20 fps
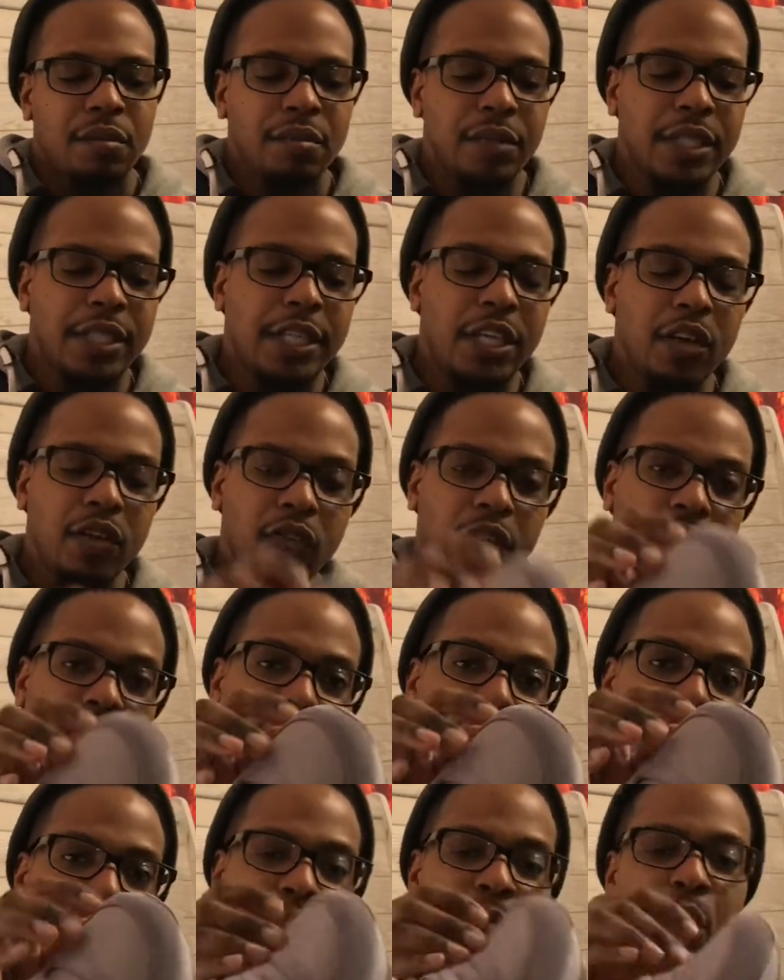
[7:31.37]

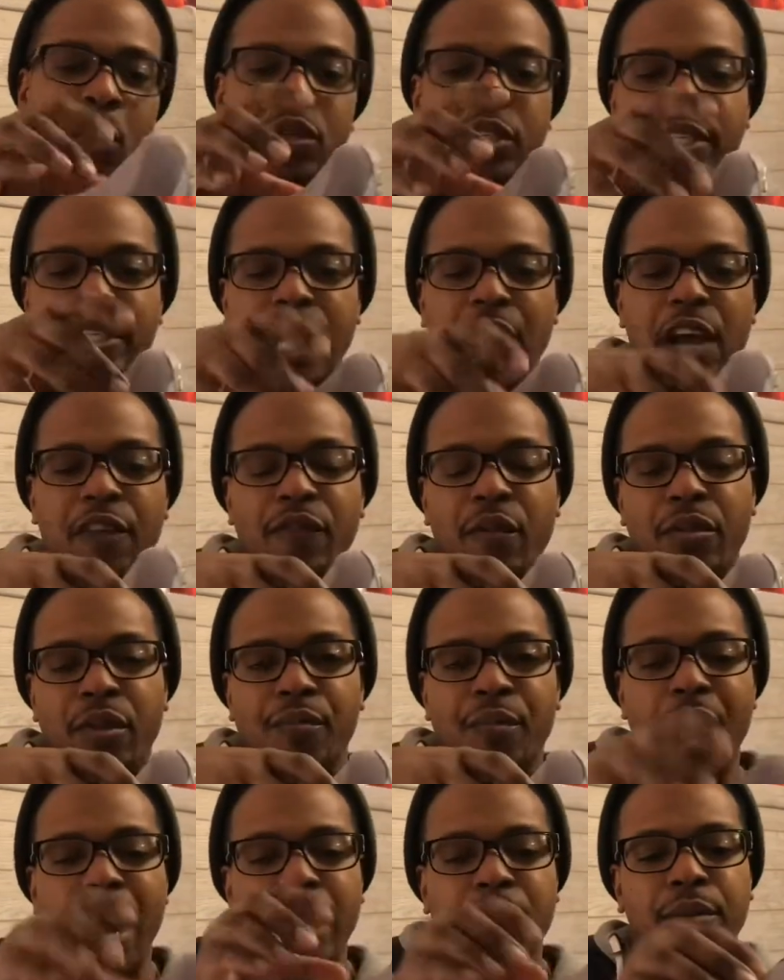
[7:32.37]
material on both sides from the
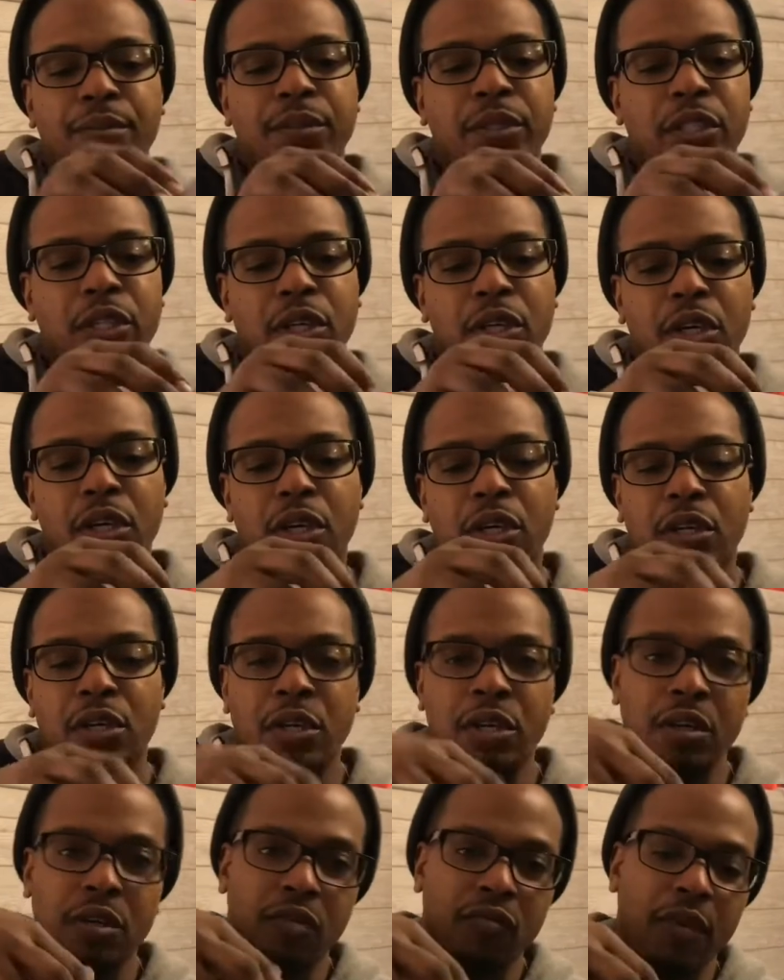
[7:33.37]
bottom to
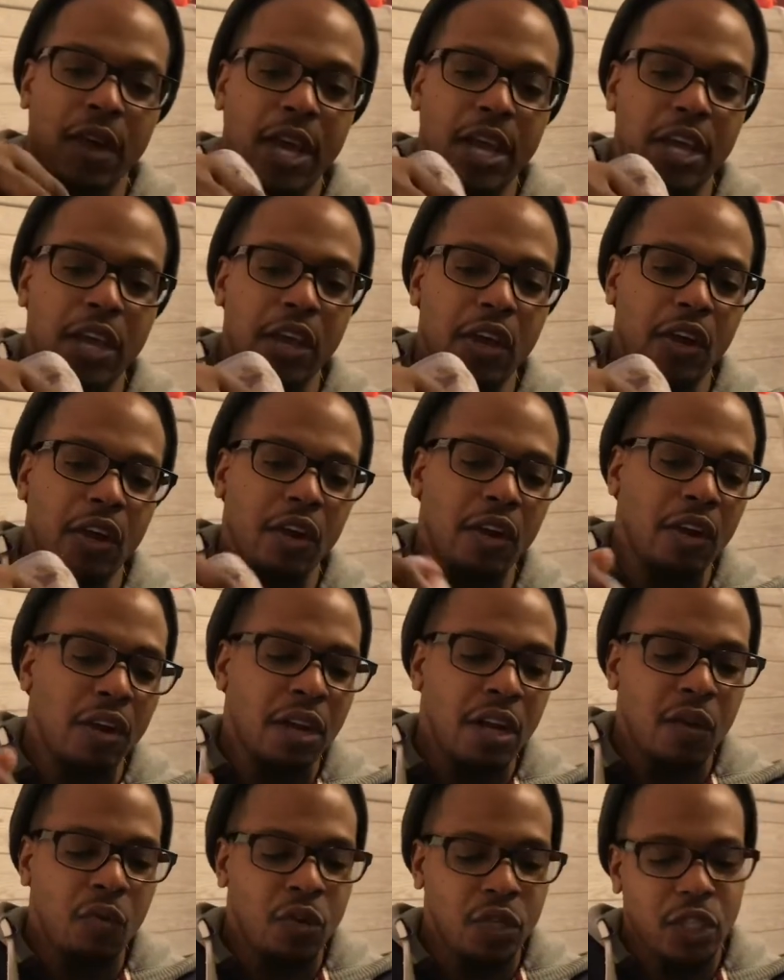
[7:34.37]
right here,
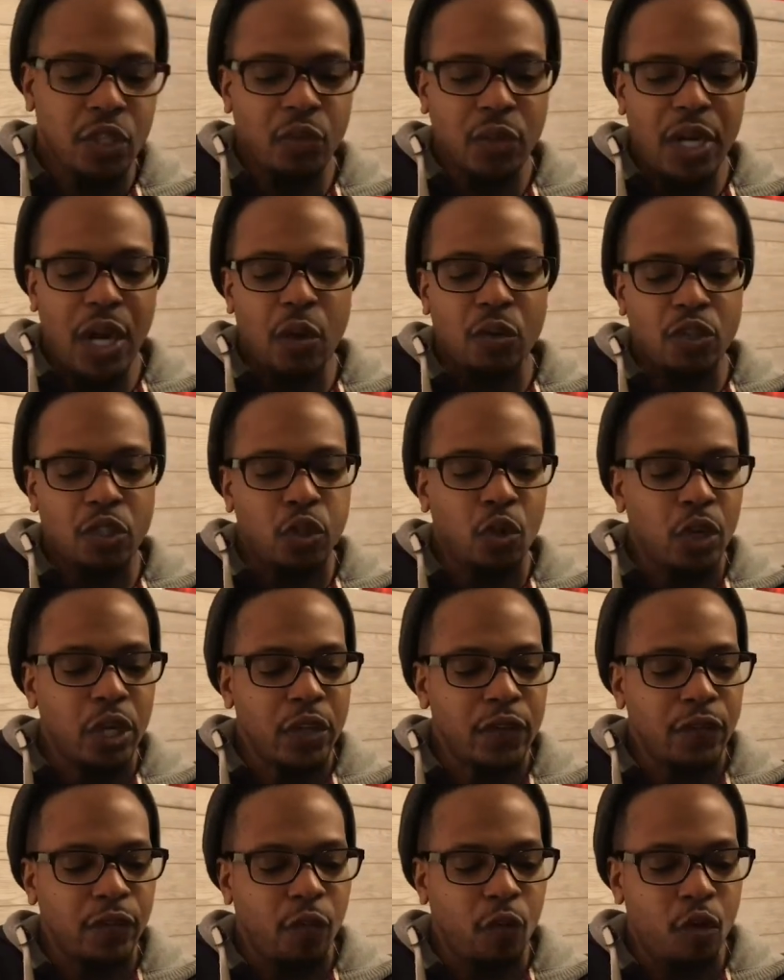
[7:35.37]
which is what I was
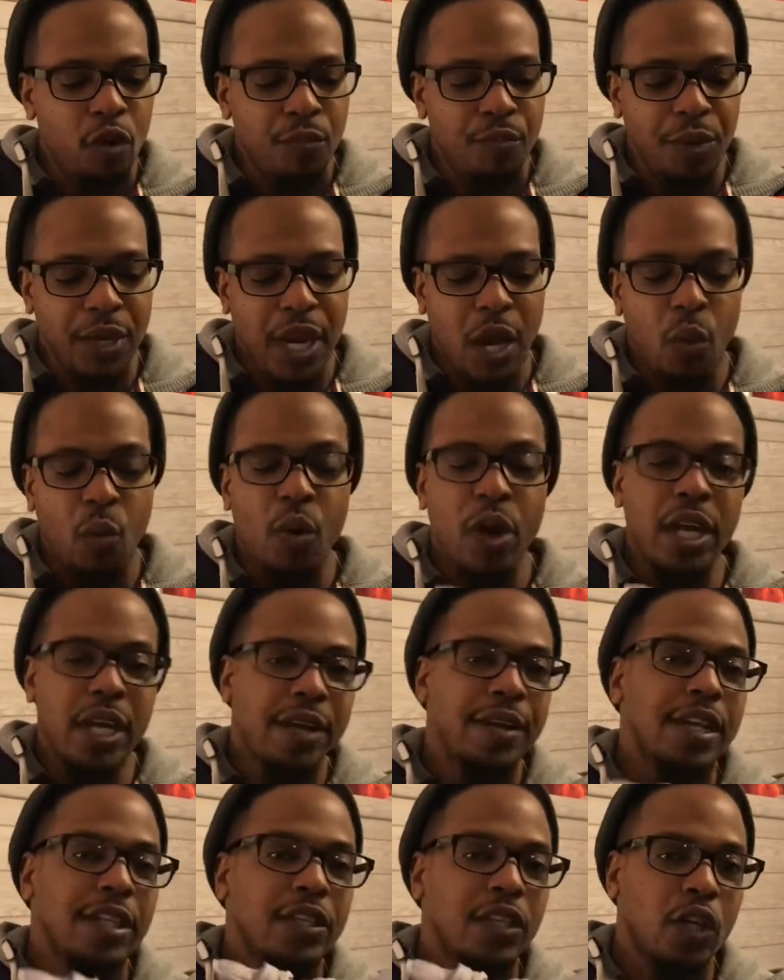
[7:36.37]
looking for. But I
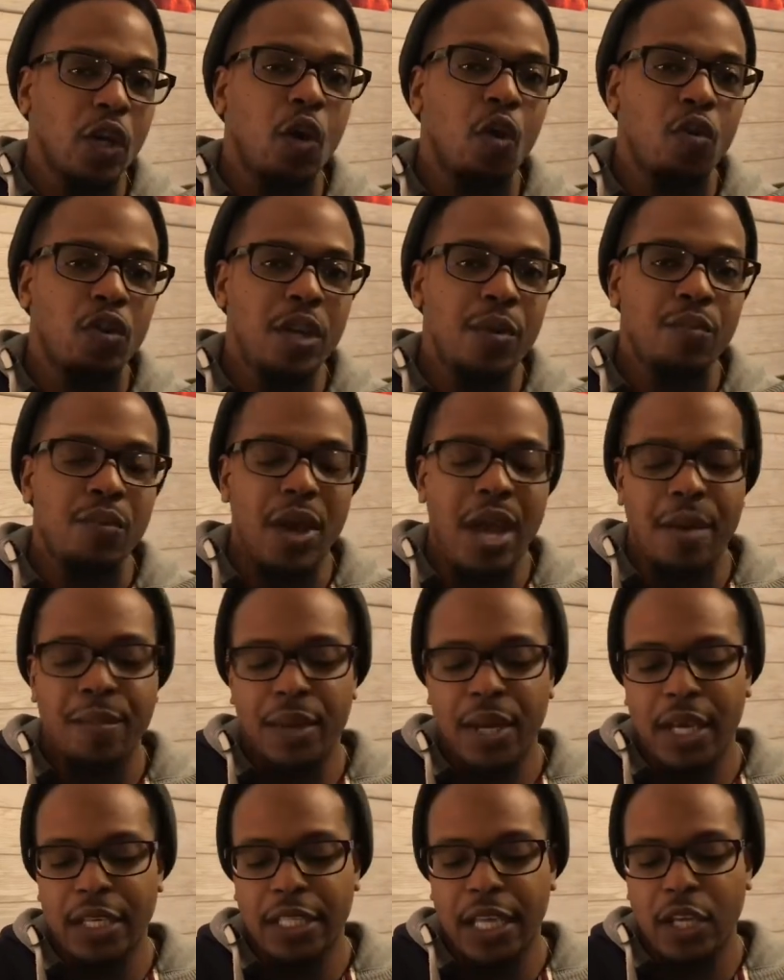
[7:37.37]
wanted it in a Saucony brand
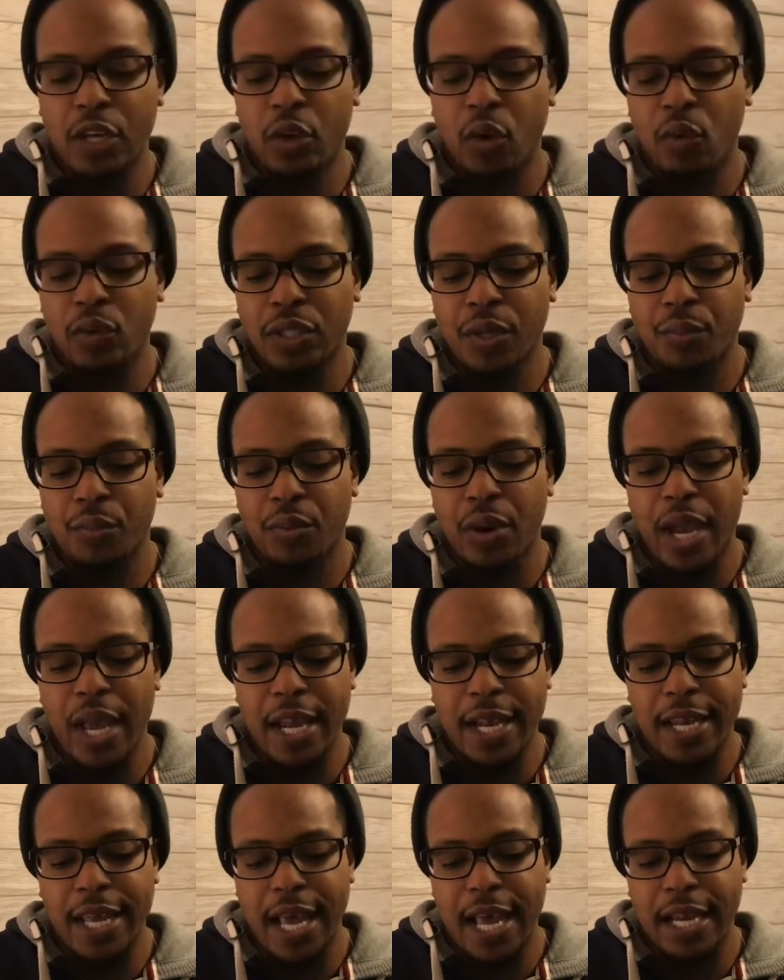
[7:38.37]
because I knew it was a
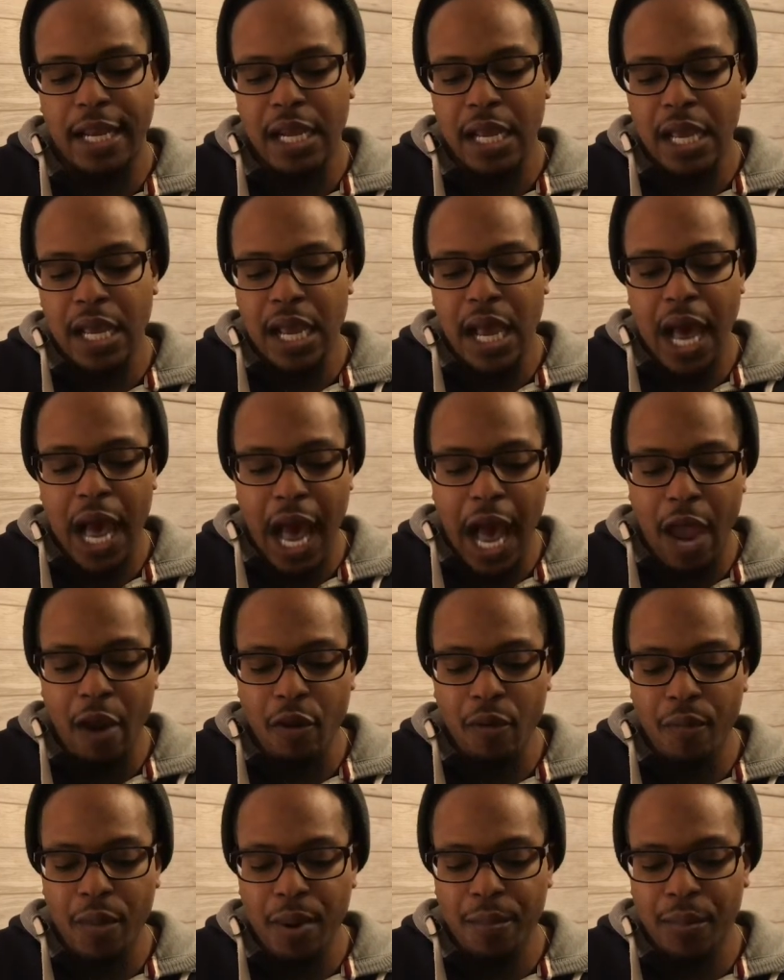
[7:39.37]
brand that I
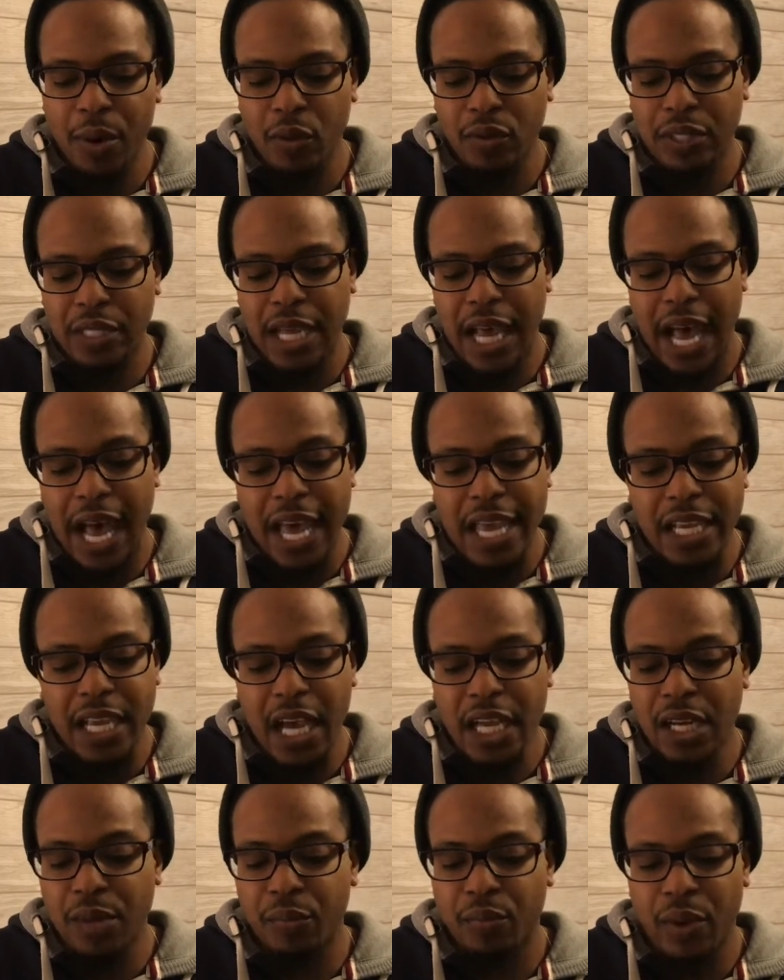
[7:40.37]
remember. It was an
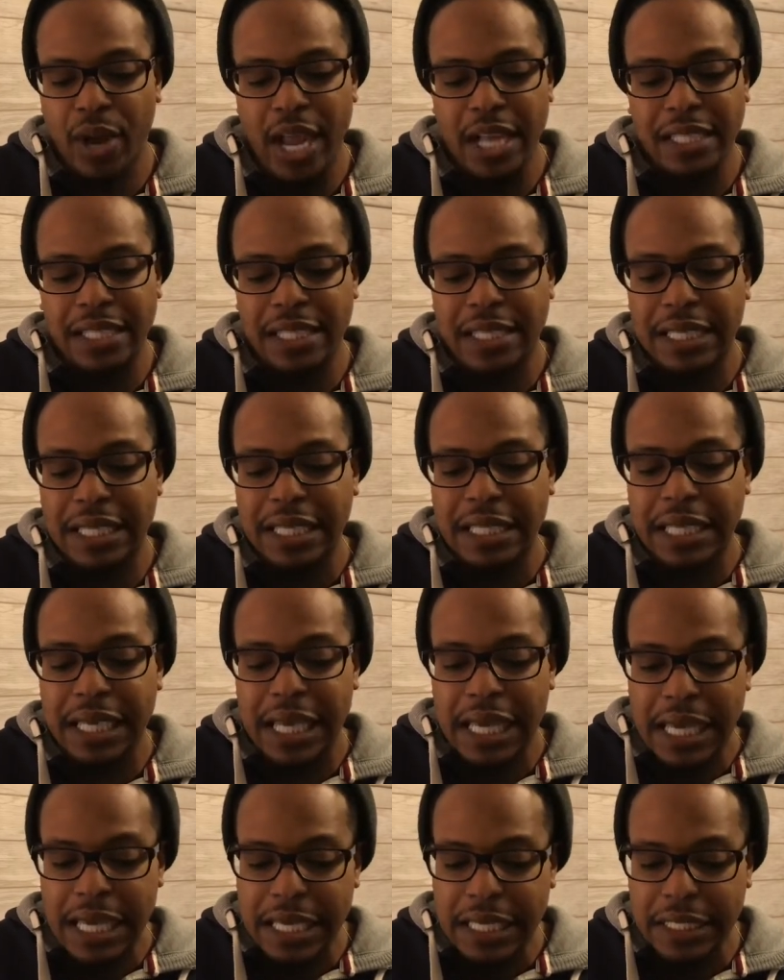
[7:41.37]
iconic brand, still
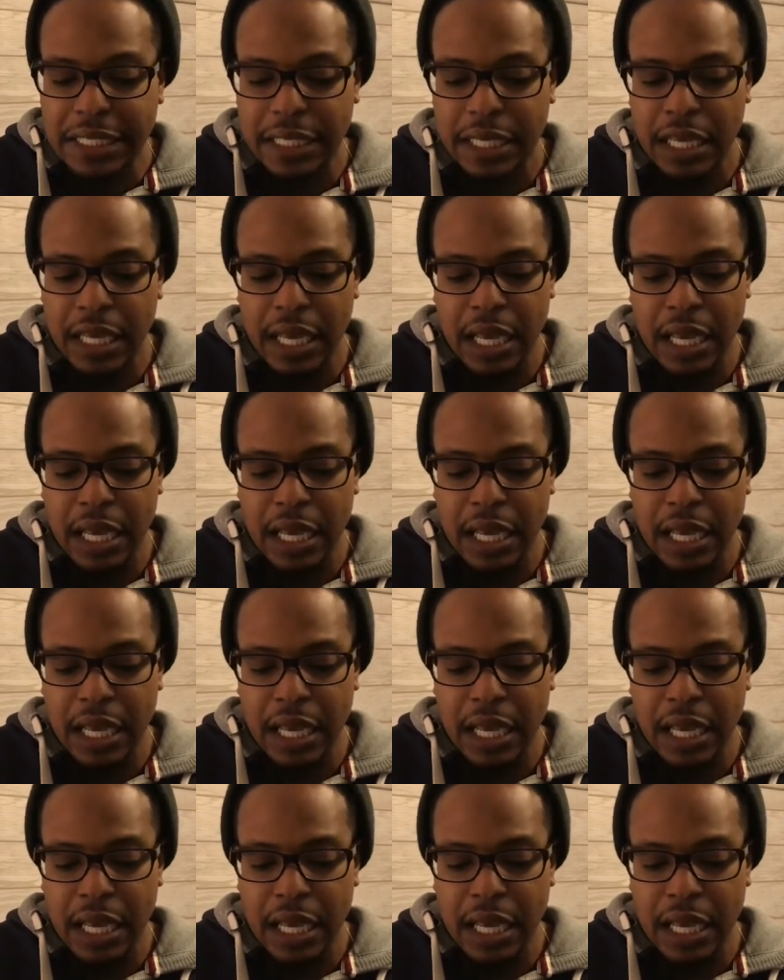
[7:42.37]
is.